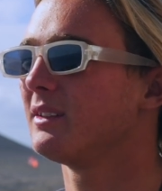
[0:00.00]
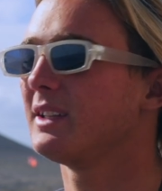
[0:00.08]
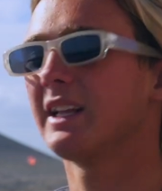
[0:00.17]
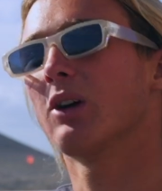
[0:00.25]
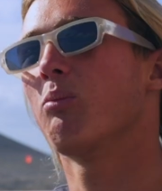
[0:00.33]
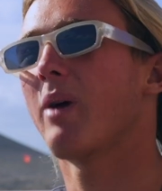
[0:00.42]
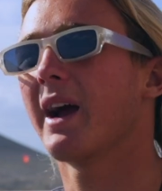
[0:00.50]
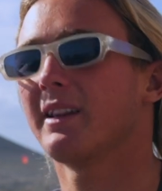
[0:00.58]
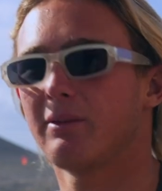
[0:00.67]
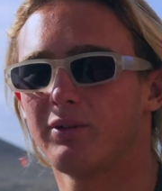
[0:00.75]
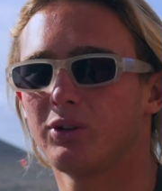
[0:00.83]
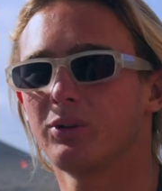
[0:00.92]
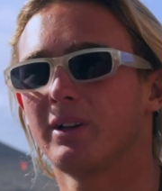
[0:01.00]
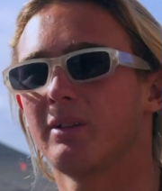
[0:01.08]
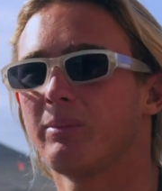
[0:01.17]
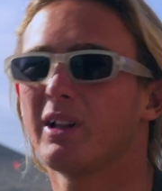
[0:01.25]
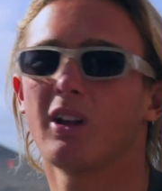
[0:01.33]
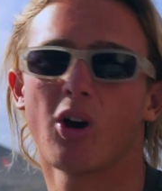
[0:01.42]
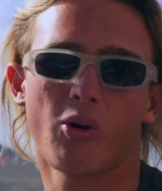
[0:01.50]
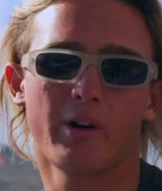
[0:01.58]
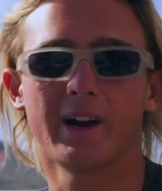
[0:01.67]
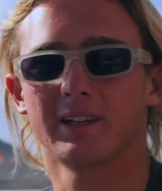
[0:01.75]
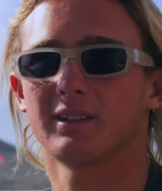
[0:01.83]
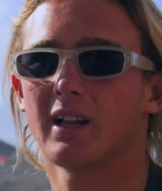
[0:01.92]
they don't mind if you do it a bit
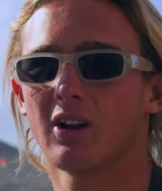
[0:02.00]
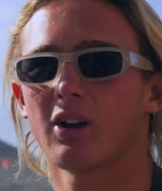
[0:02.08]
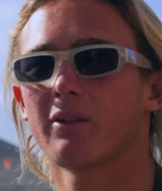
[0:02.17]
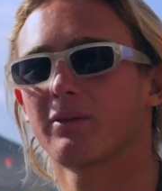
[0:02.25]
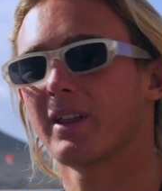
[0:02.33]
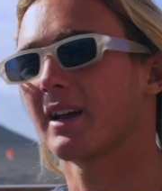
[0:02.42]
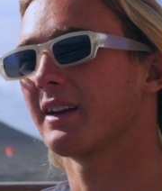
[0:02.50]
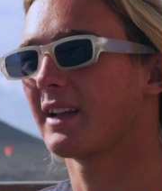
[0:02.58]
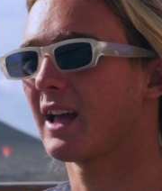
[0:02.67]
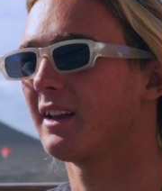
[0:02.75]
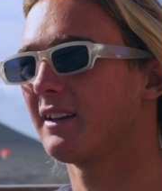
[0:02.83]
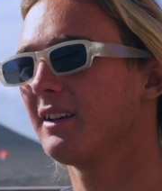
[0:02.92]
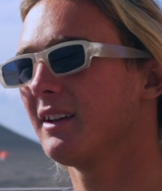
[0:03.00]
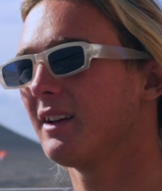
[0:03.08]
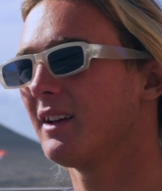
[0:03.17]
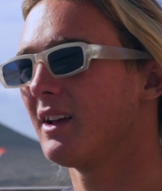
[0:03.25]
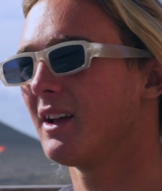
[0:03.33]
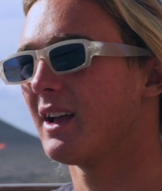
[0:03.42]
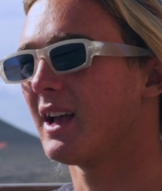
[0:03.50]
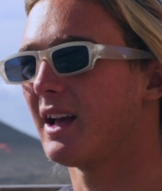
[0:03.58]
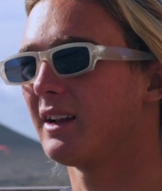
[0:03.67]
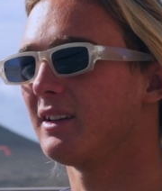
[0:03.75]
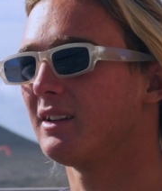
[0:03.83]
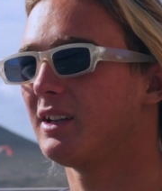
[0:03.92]
lower and a lot of technicality.
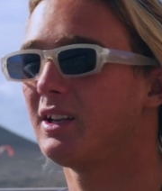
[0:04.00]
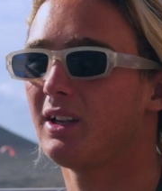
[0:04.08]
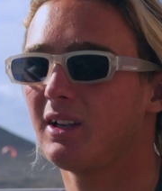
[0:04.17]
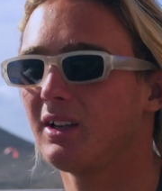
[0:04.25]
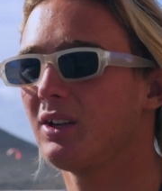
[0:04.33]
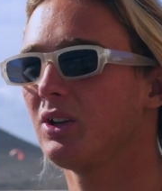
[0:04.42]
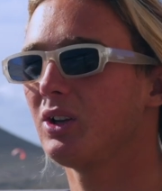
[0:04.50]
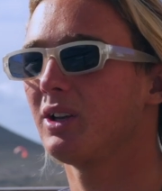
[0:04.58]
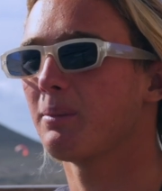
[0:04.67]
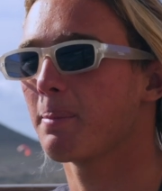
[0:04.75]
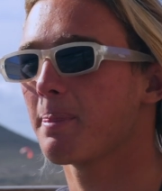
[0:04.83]
And he